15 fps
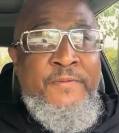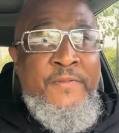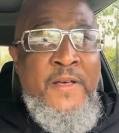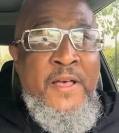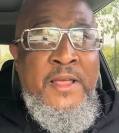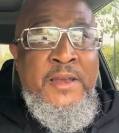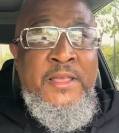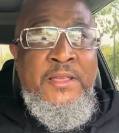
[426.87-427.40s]

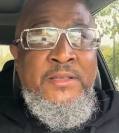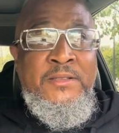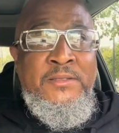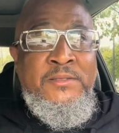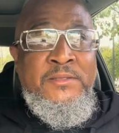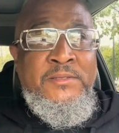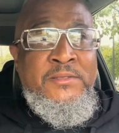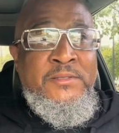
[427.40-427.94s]
finally,
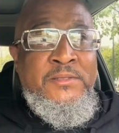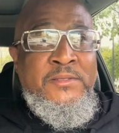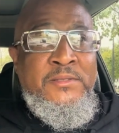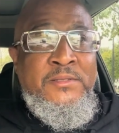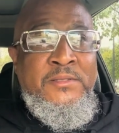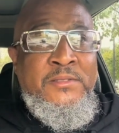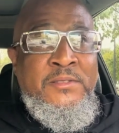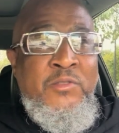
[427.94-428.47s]

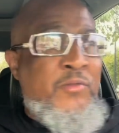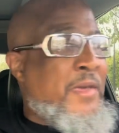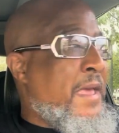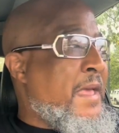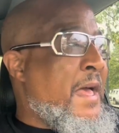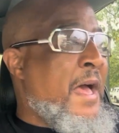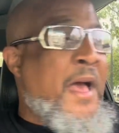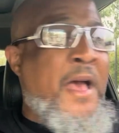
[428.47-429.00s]
you
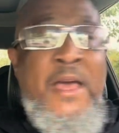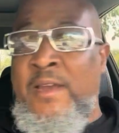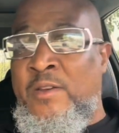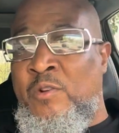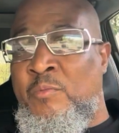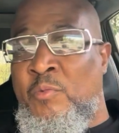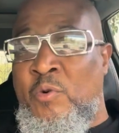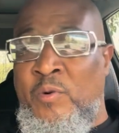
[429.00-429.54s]
can't hide it
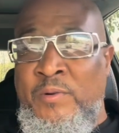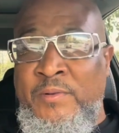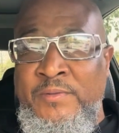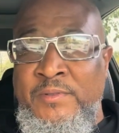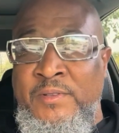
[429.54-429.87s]
no more.